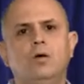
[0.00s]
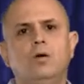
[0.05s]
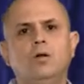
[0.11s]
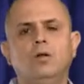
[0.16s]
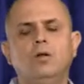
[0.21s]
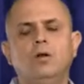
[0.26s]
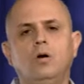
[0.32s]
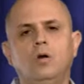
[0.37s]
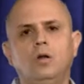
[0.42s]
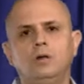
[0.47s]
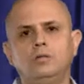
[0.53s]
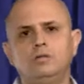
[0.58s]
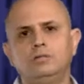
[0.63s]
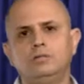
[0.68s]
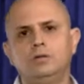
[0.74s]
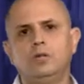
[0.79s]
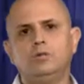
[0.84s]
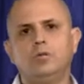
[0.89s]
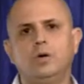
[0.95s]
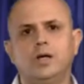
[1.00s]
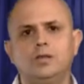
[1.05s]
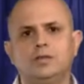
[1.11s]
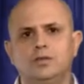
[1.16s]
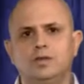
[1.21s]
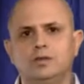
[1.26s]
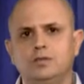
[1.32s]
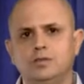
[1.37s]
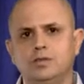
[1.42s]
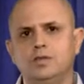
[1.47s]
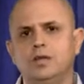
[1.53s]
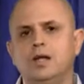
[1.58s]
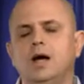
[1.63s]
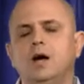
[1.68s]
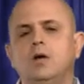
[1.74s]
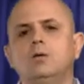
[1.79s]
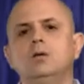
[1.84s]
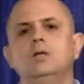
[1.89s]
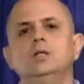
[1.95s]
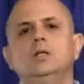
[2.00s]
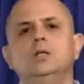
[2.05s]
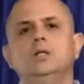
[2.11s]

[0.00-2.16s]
all of what I said just now,